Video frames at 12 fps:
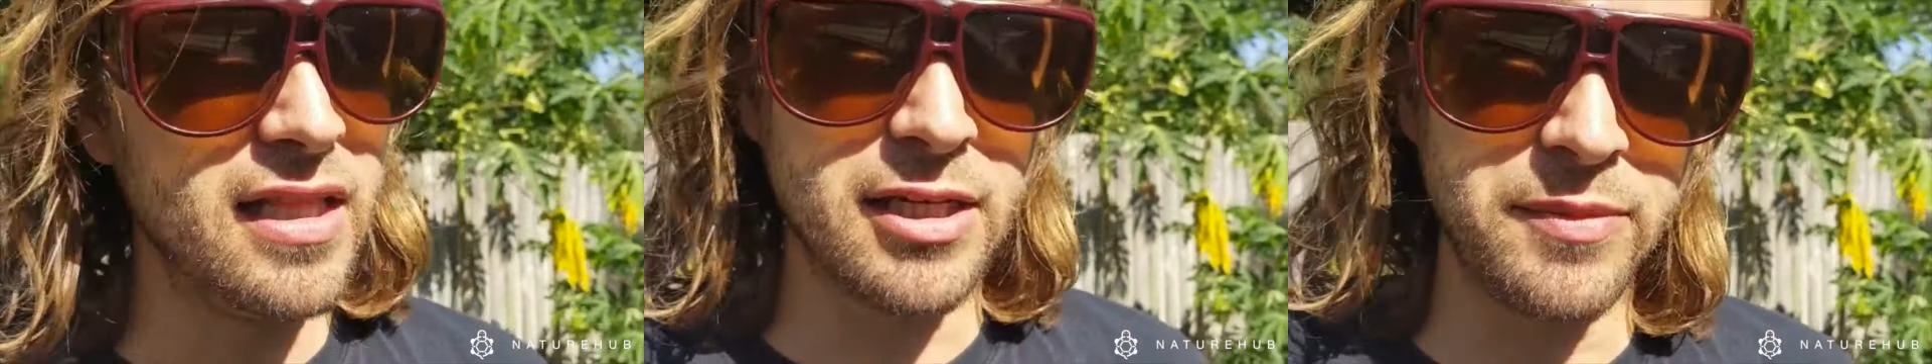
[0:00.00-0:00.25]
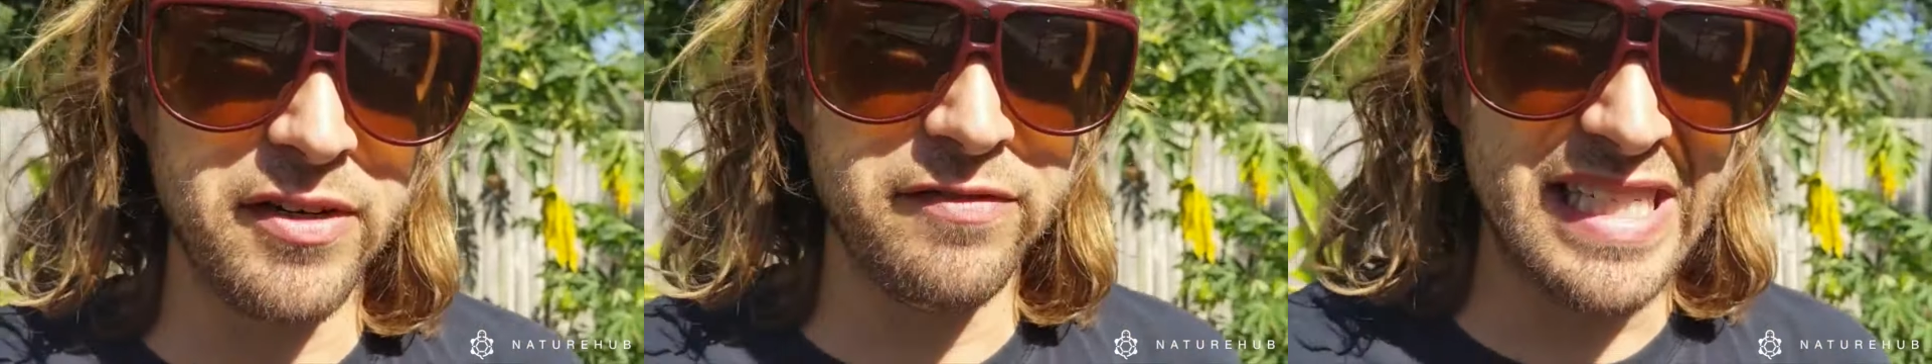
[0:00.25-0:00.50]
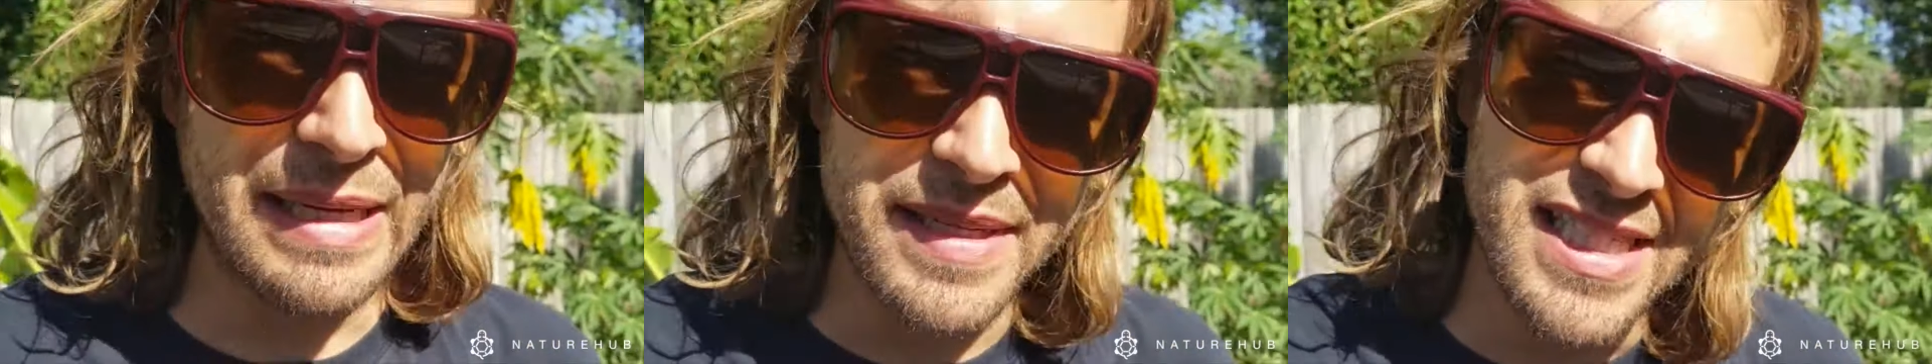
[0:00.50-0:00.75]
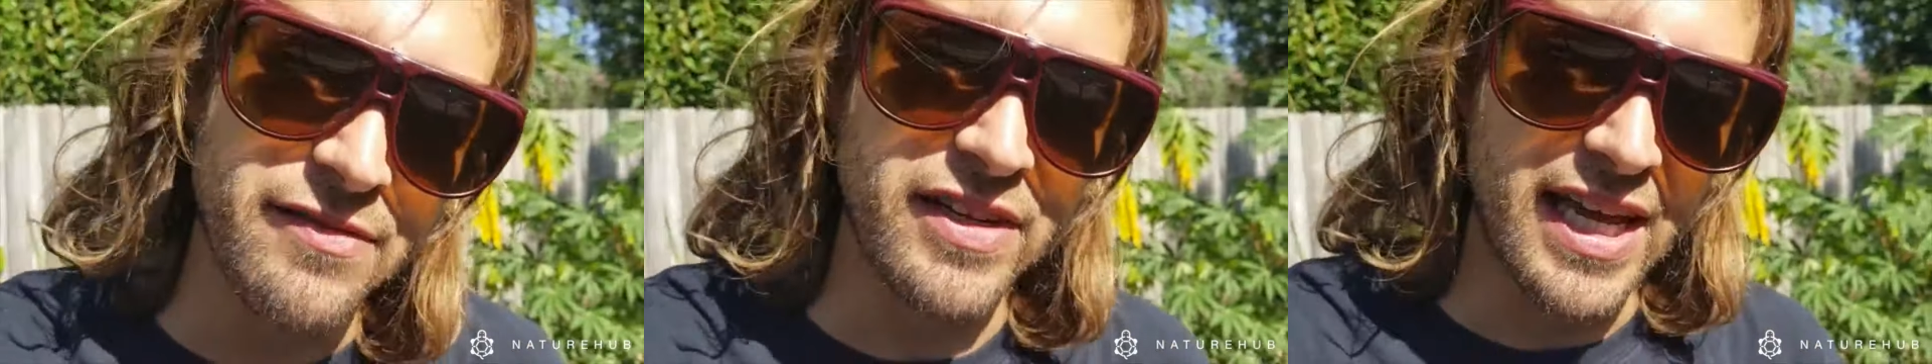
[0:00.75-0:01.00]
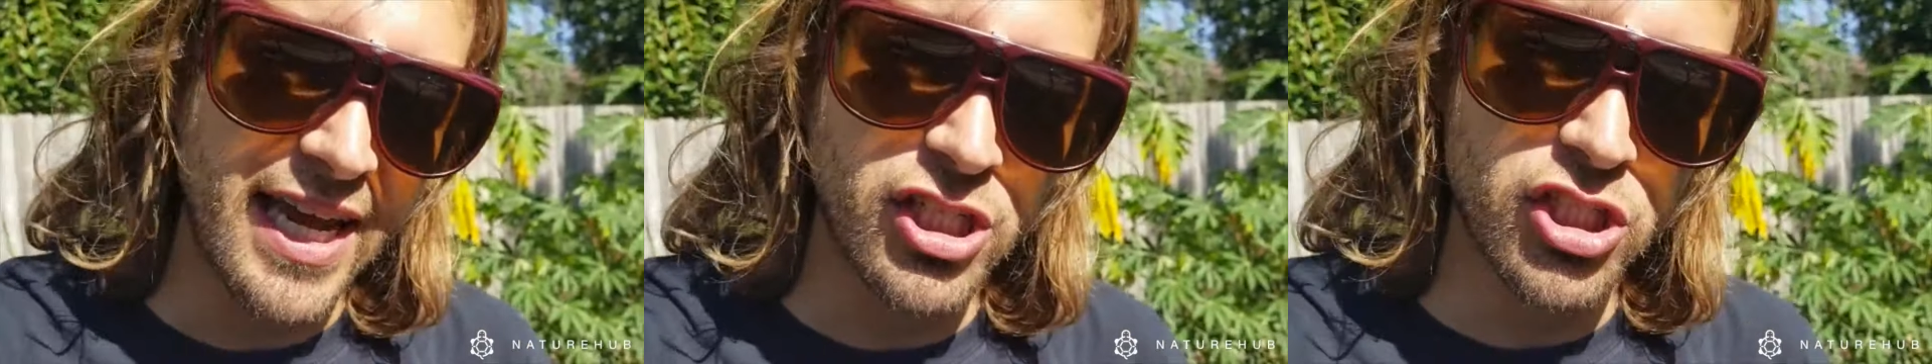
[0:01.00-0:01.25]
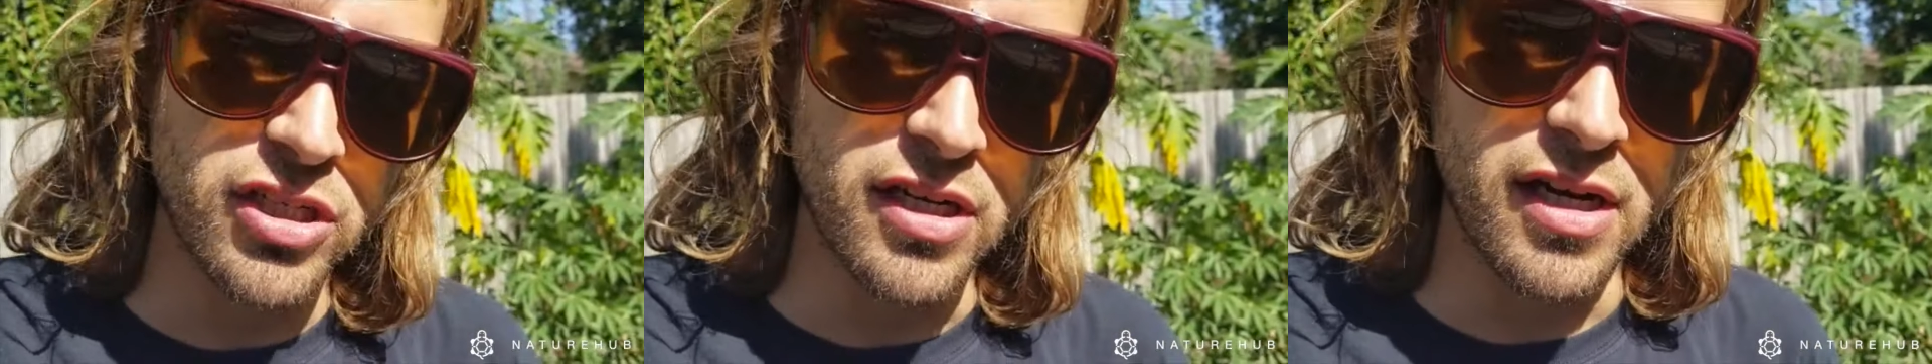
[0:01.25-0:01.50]
bit of
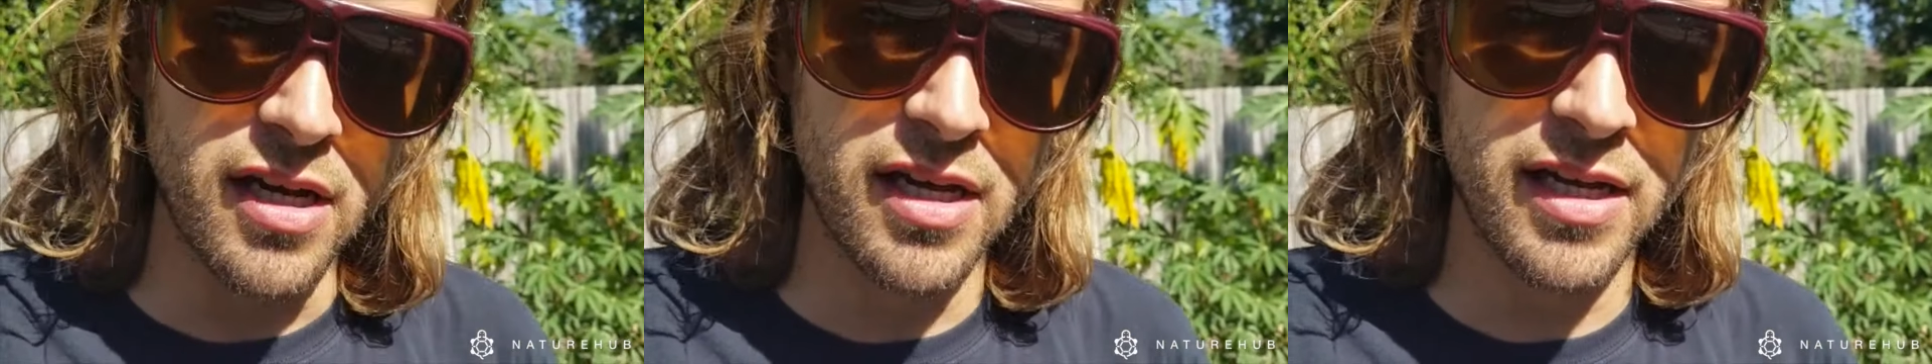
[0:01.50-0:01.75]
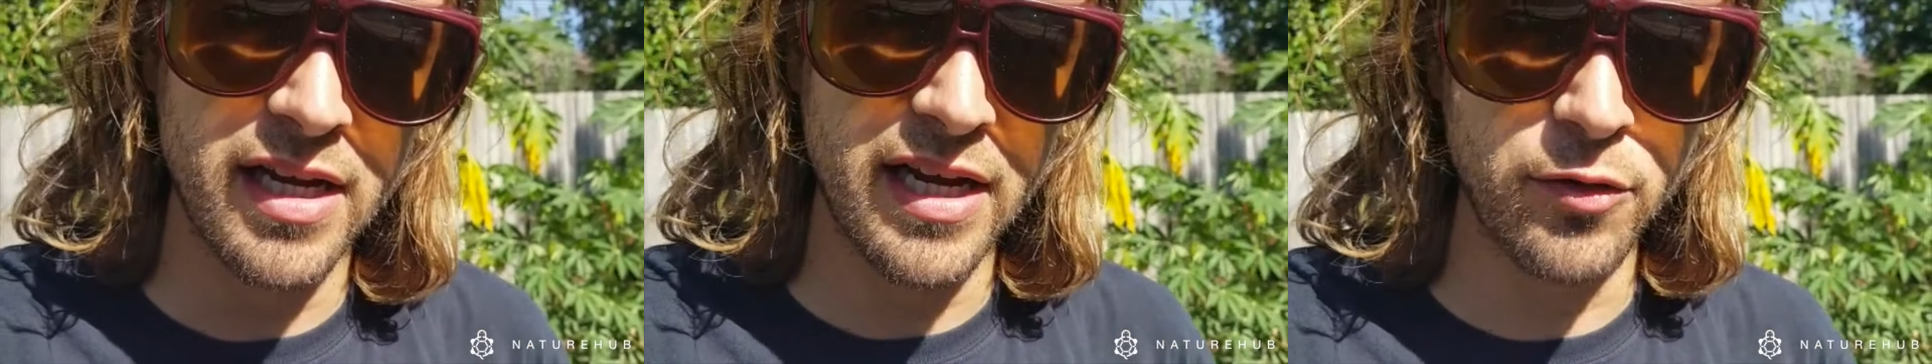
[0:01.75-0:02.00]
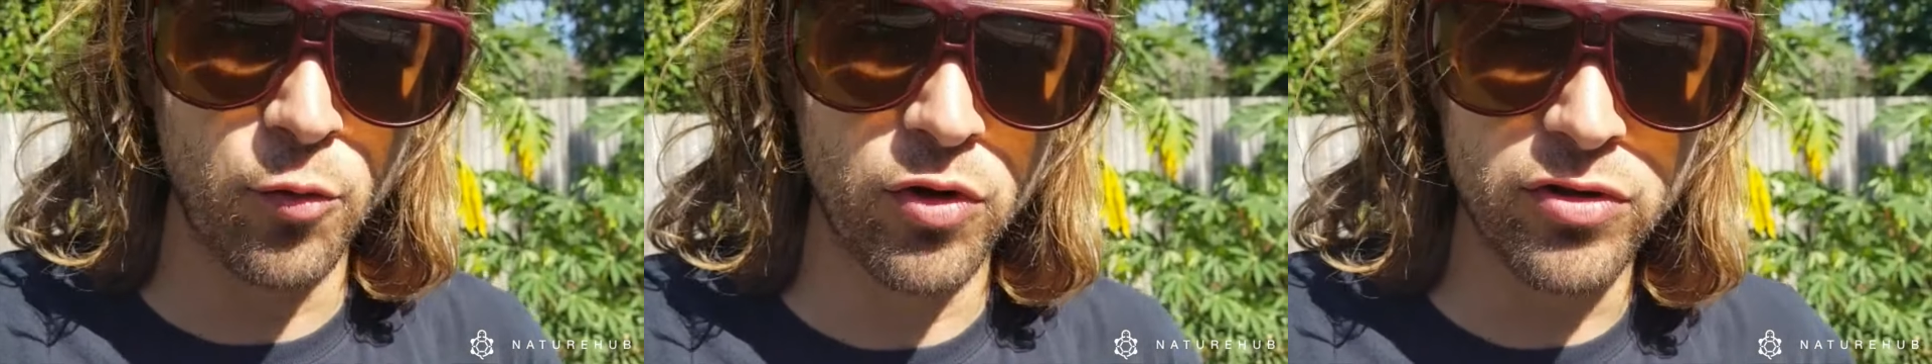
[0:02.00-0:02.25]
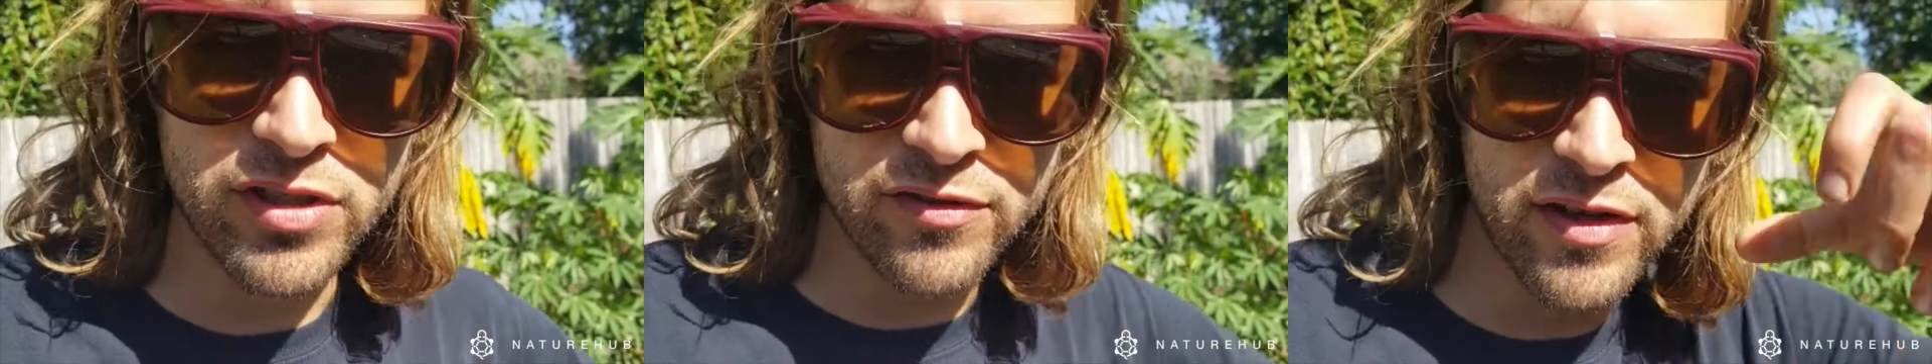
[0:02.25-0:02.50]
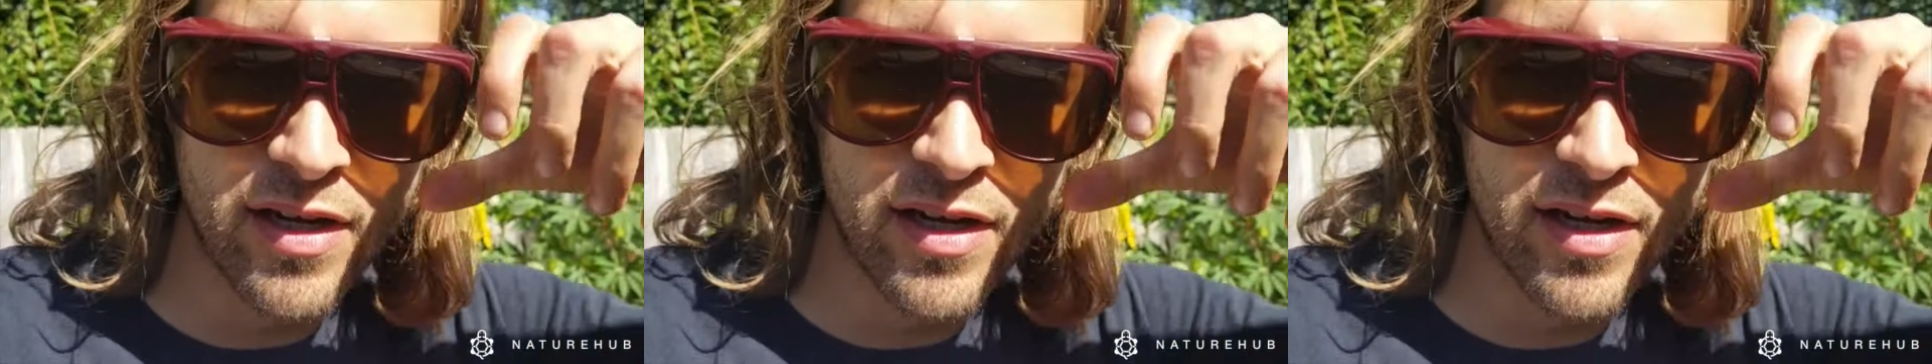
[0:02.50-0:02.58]
demystification in the world of